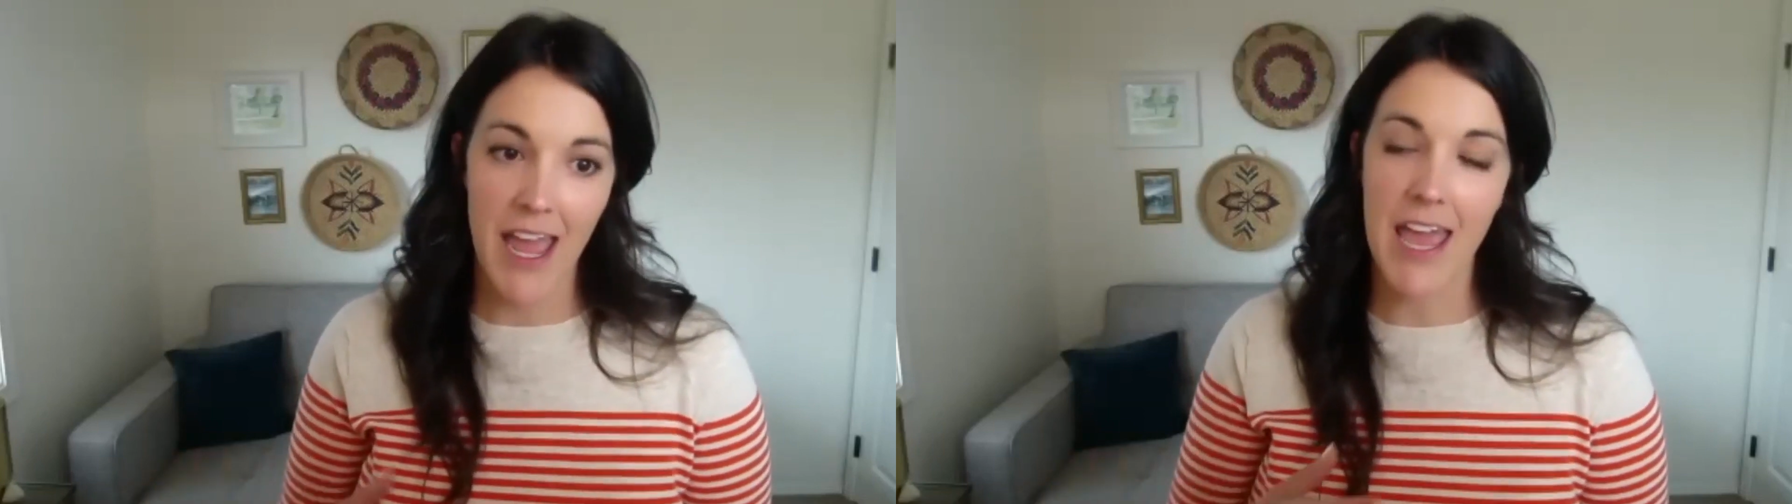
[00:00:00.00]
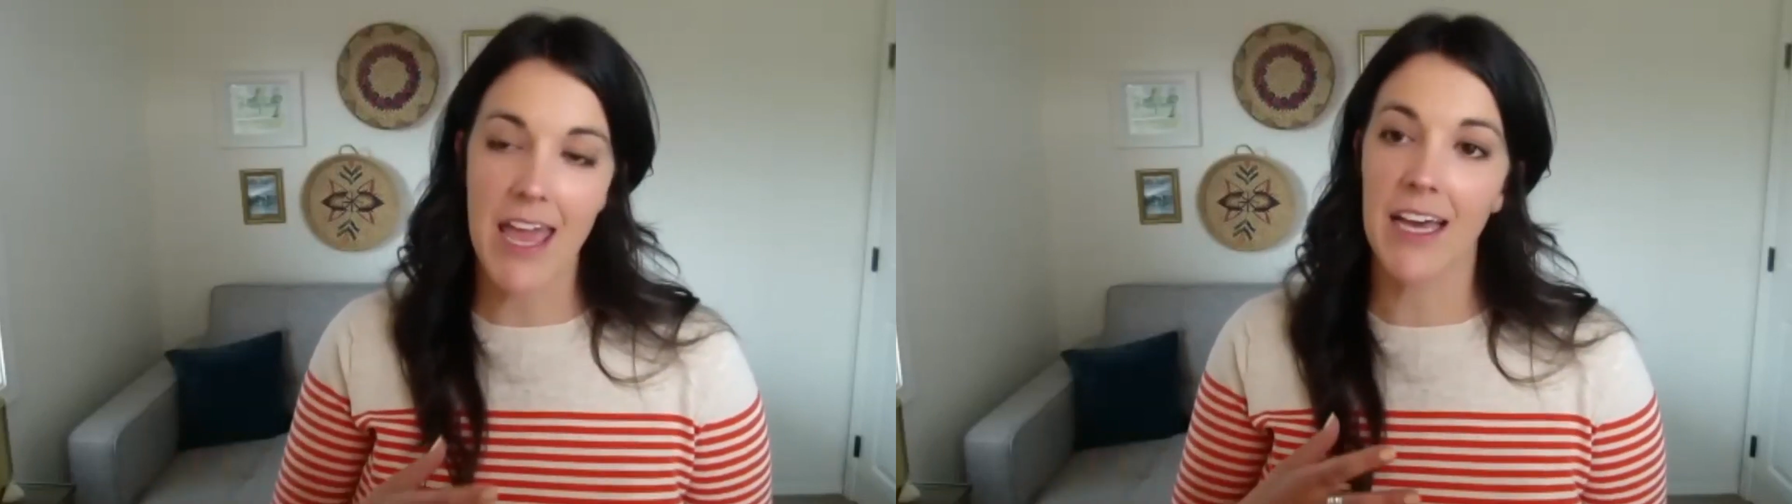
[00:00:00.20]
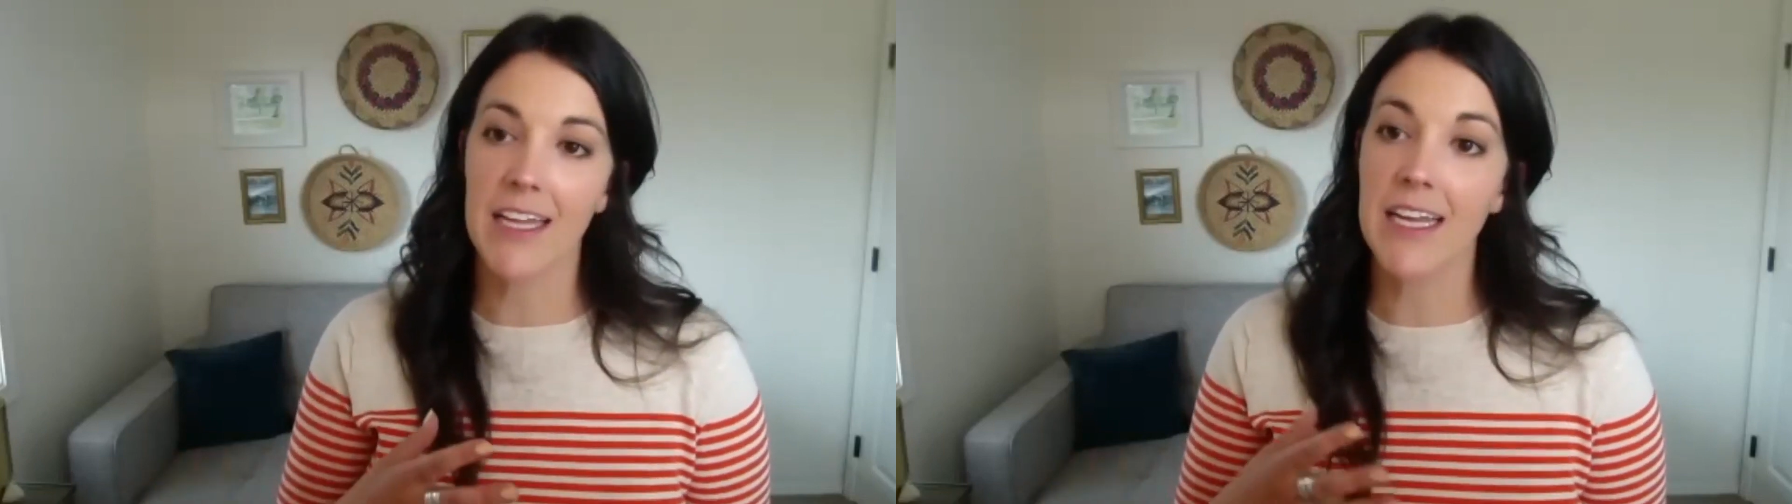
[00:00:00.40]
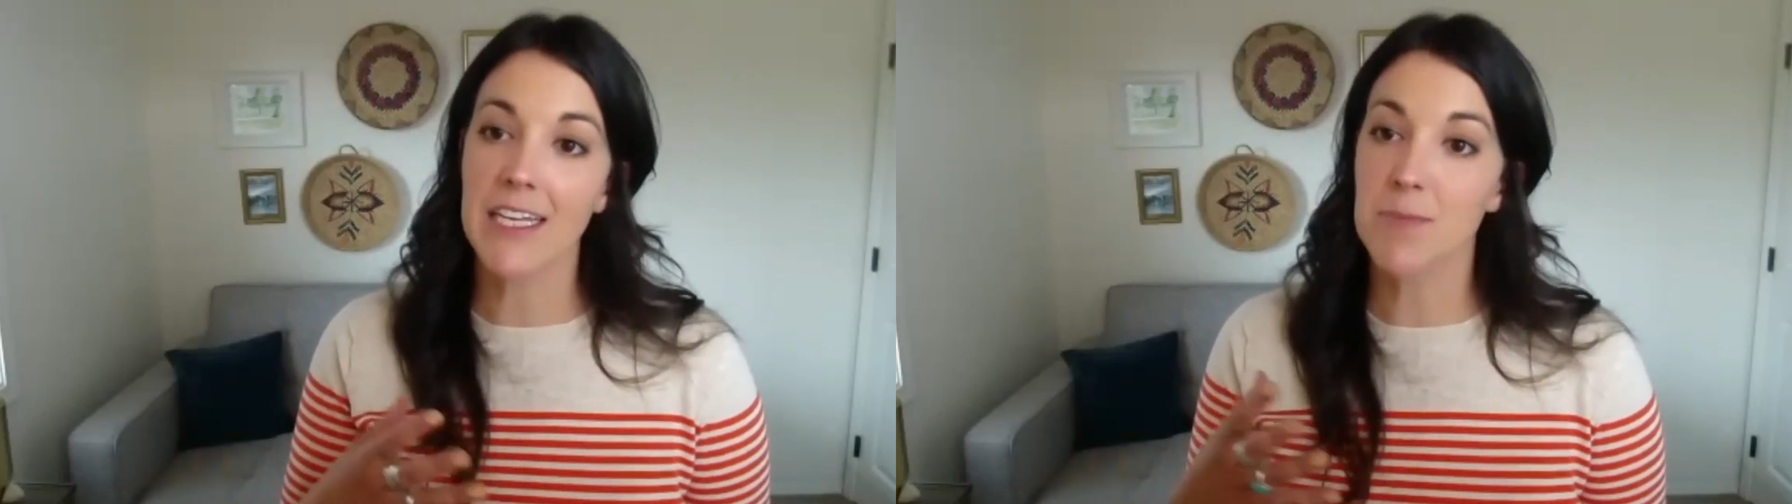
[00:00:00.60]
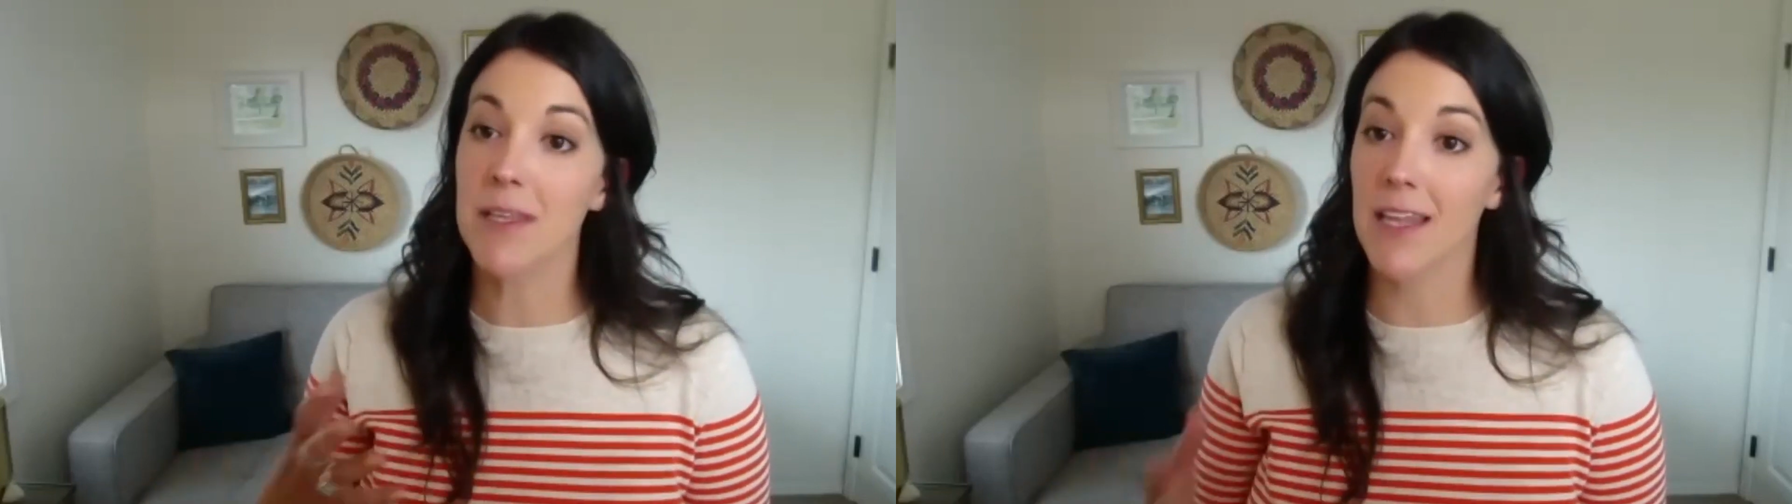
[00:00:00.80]
And
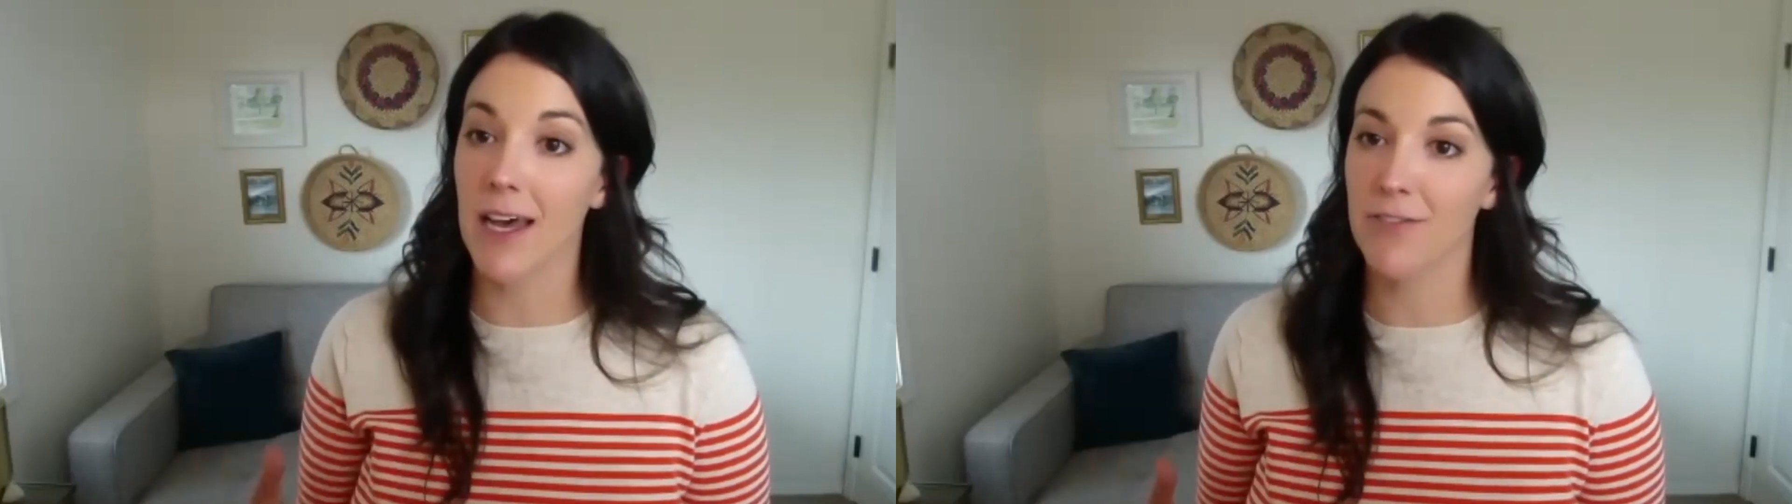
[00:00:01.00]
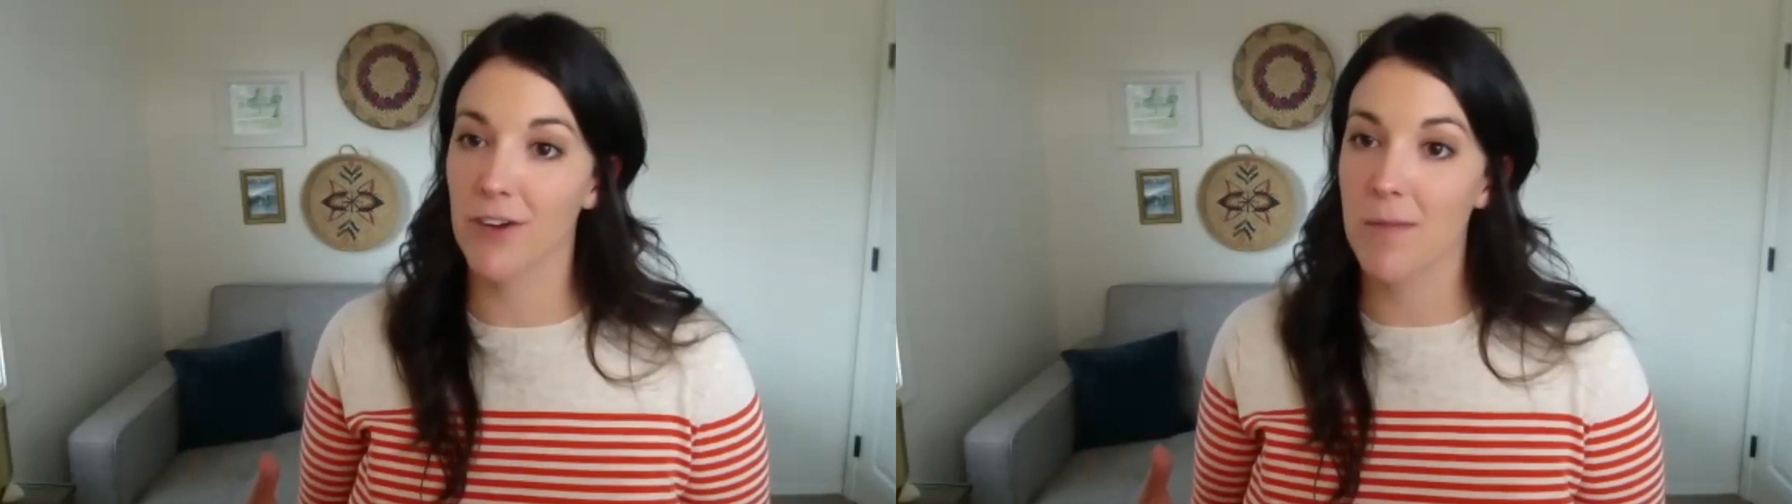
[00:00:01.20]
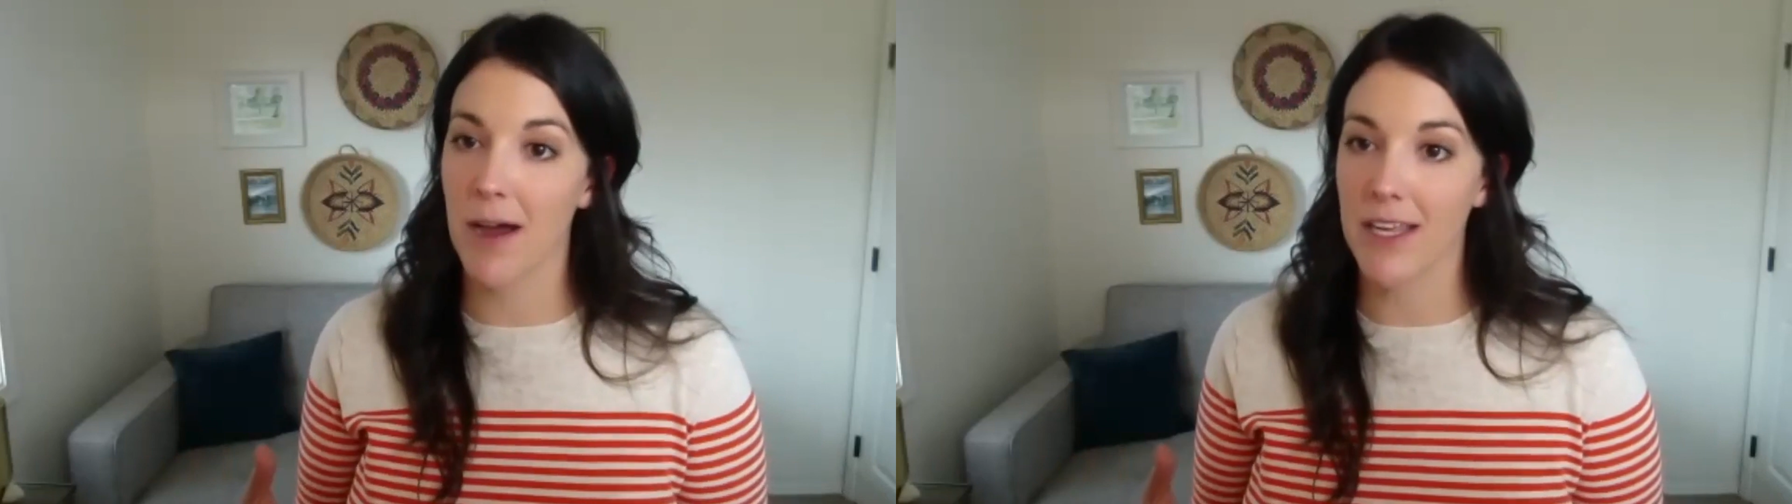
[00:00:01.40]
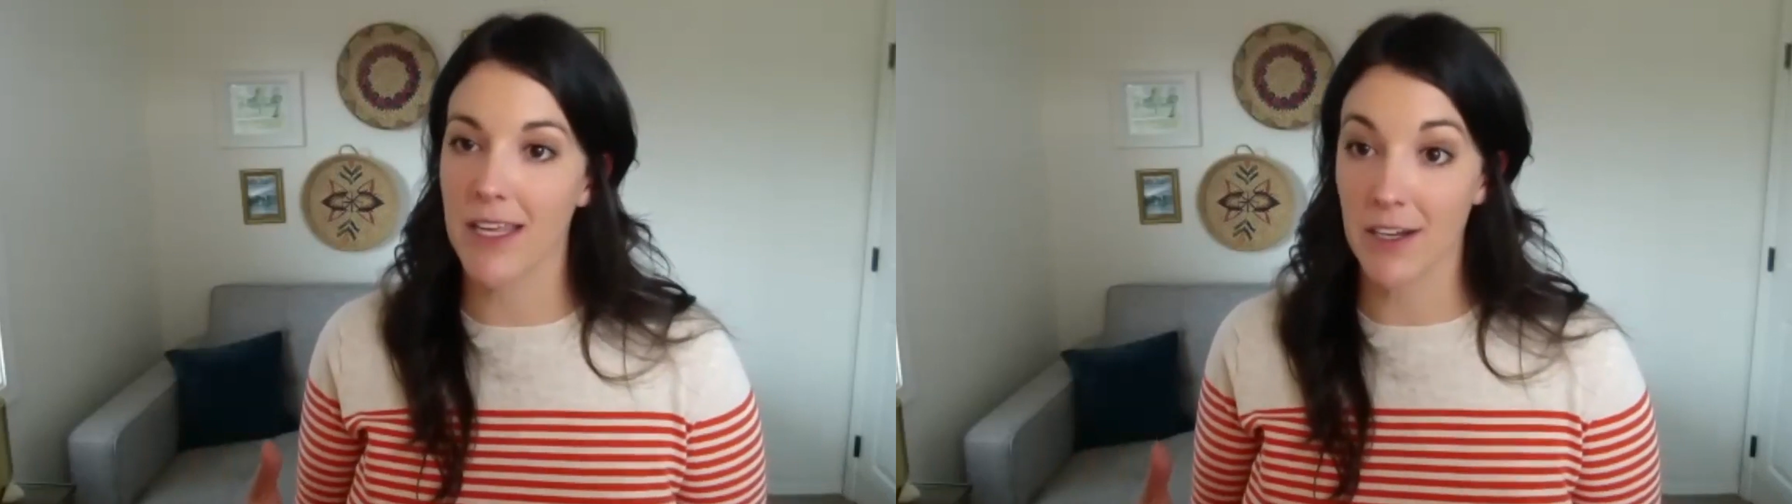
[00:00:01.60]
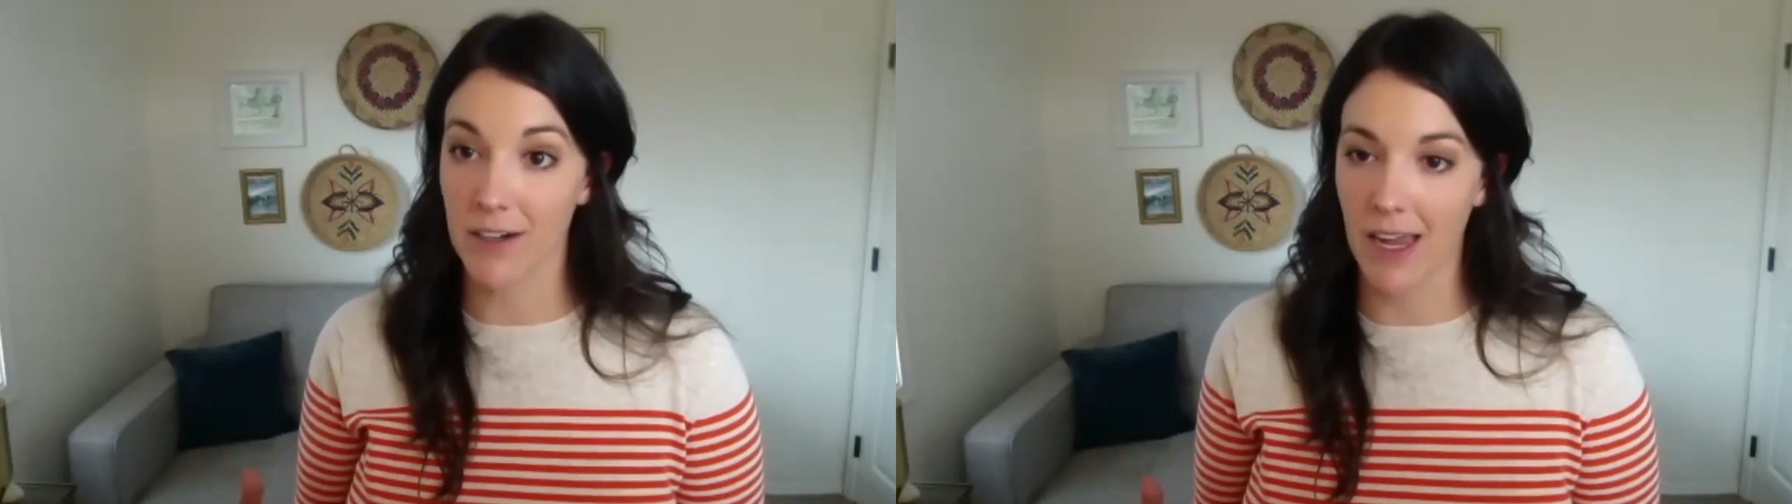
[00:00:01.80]
it's been live for about a
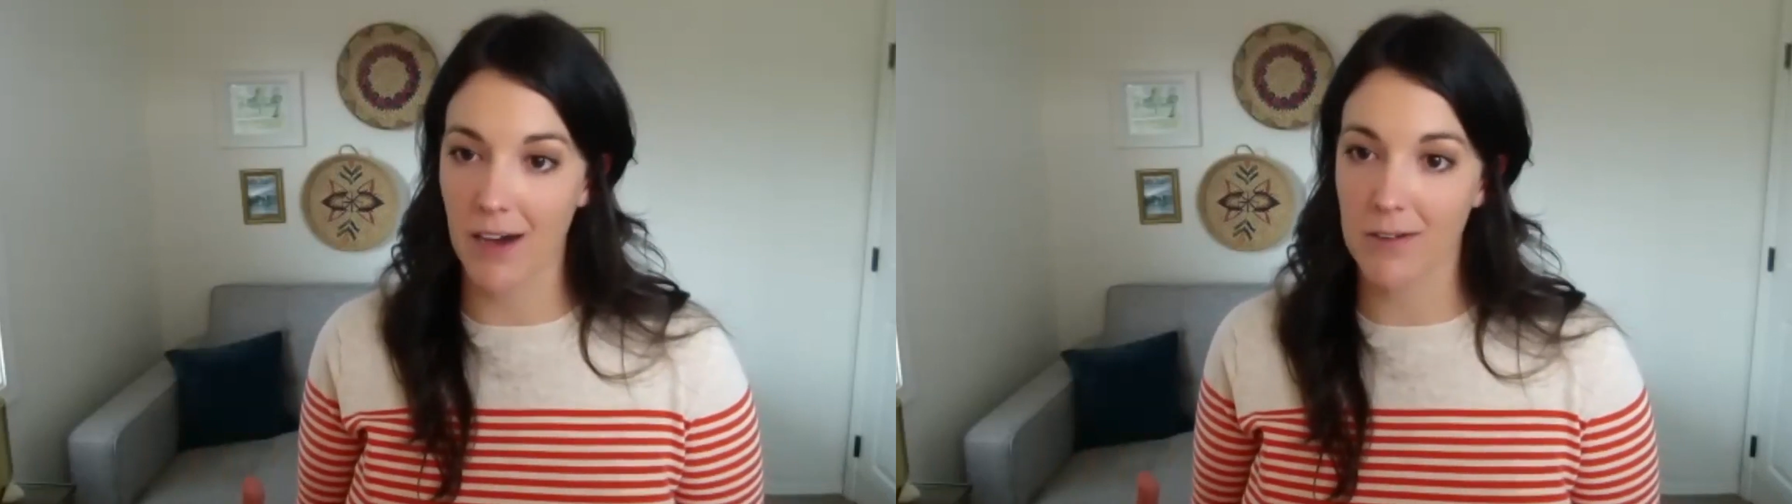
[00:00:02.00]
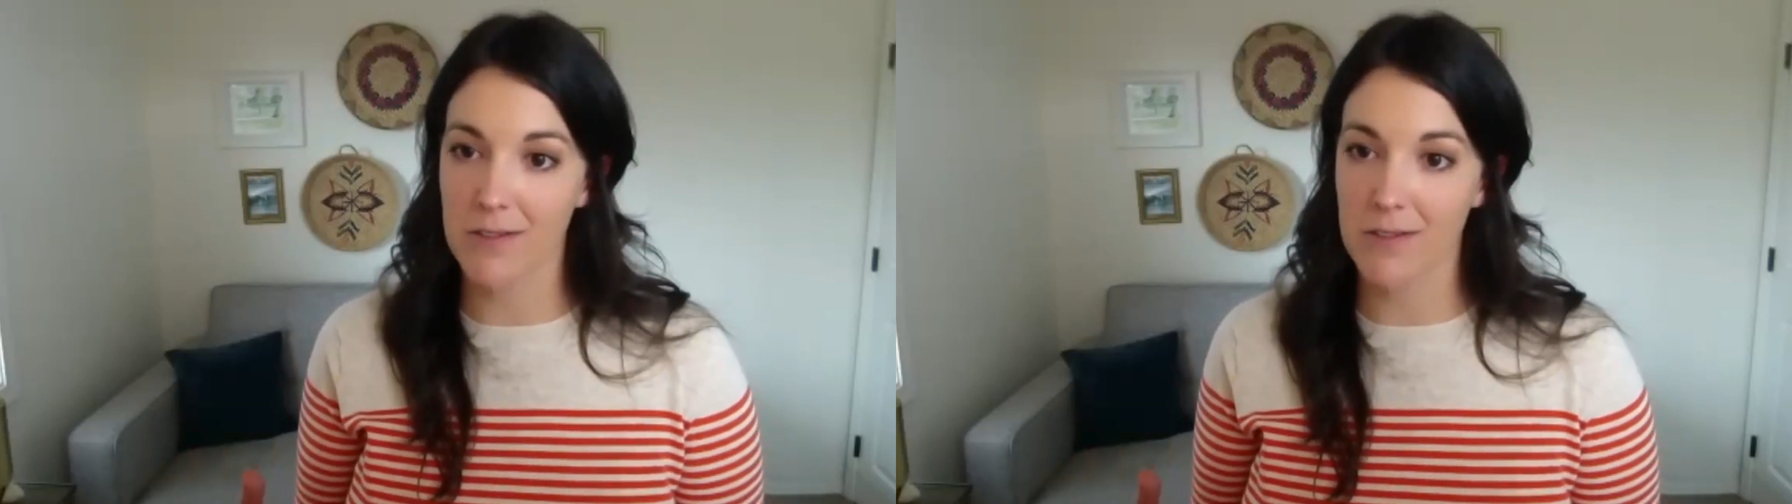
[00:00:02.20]
year now.